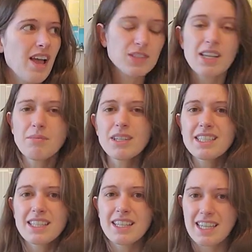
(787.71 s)
For some
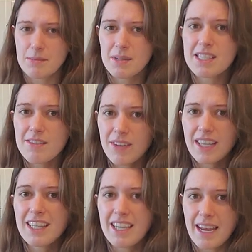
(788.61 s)
reason, like
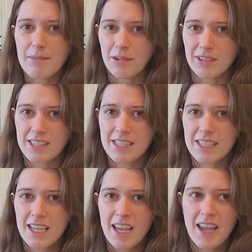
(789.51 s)
specifically neighbors,